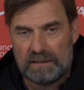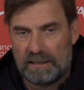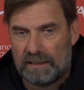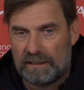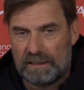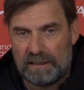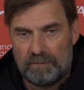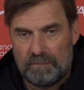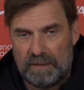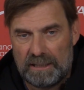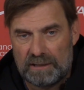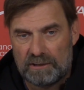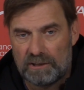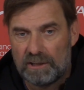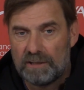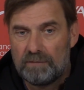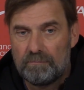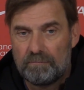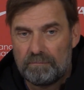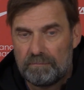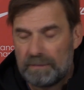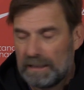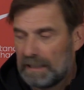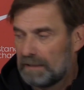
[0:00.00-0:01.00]
I can
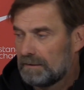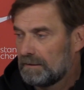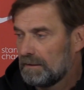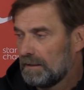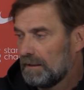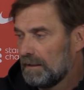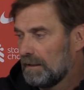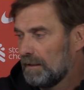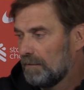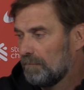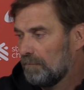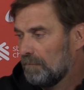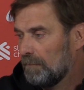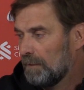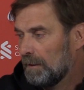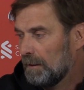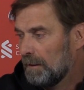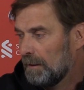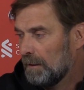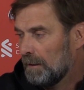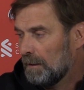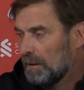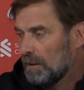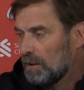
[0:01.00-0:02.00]
imagine, but
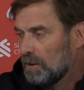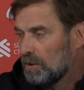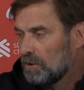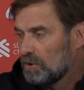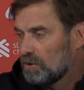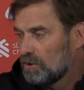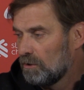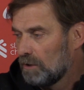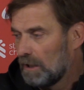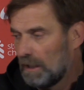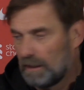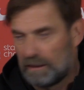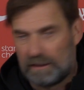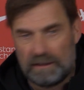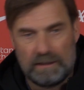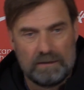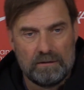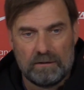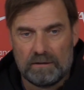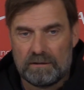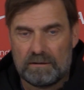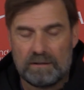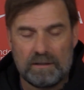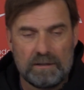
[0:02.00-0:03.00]
so I
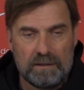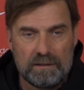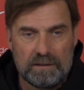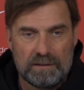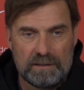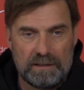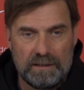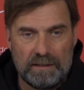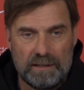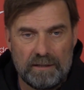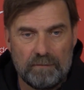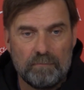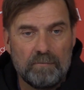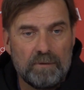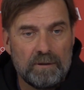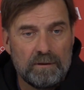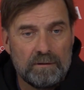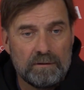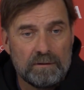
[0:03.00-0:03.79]
cannot see them.